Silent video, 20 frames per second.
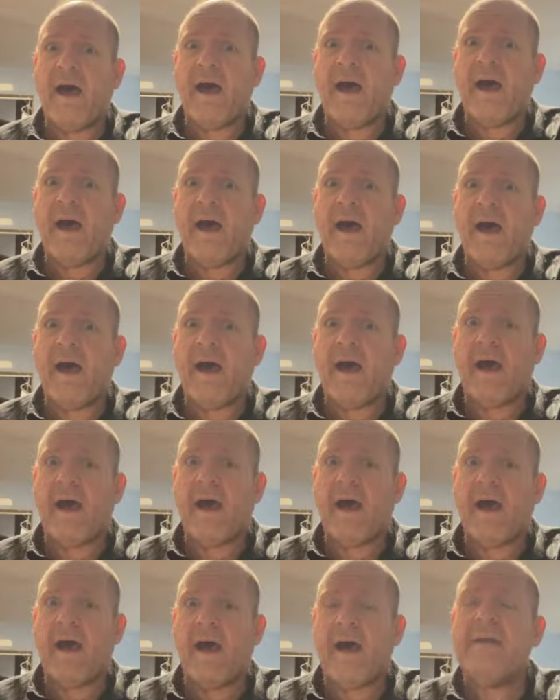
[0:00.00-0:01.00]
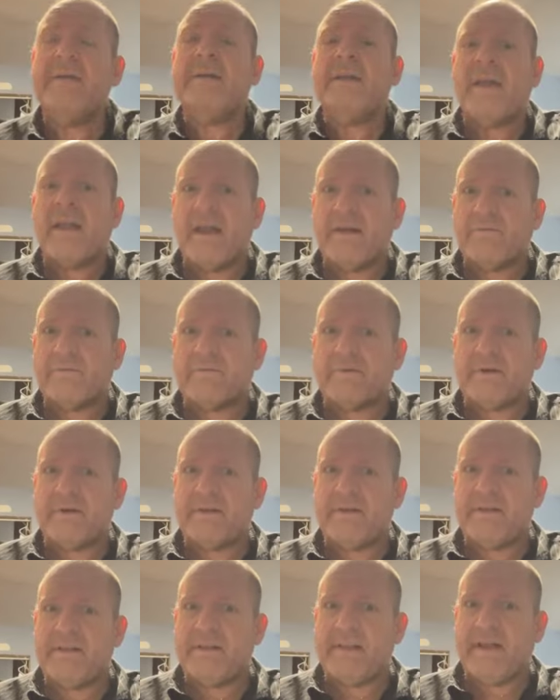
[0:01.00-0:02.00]
ah, and
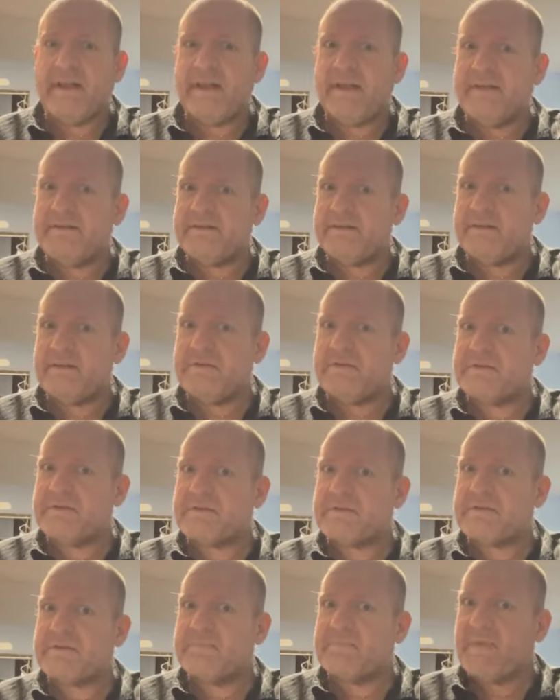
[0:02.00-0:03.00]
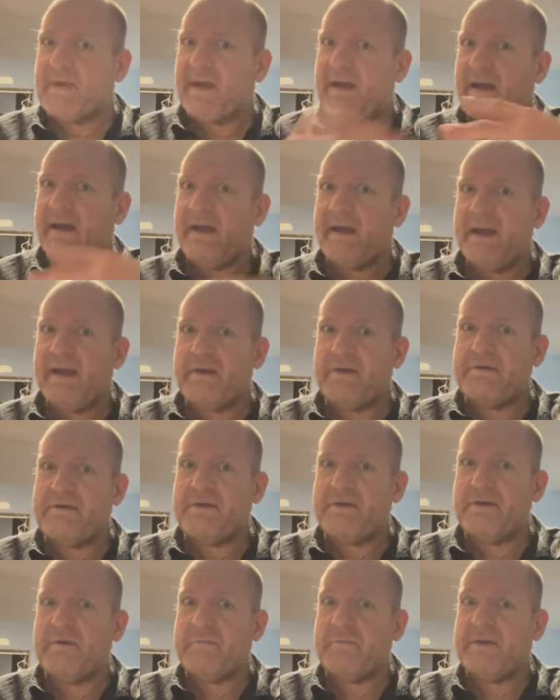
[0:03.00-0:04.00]
really lay into that higher
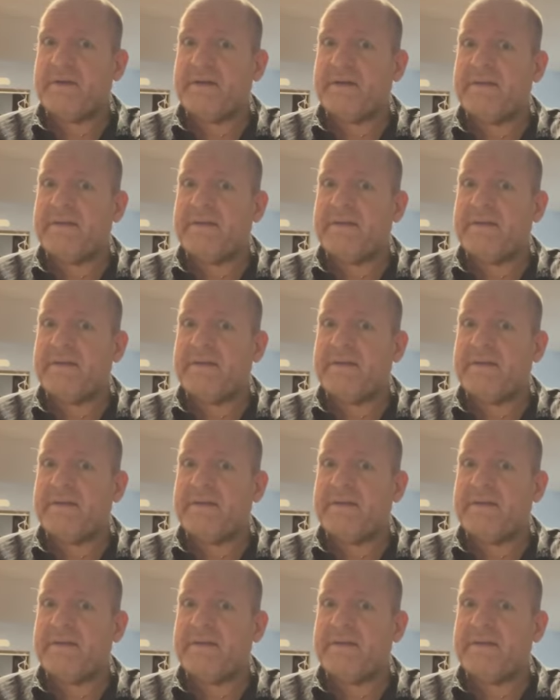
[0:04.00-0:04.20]
note,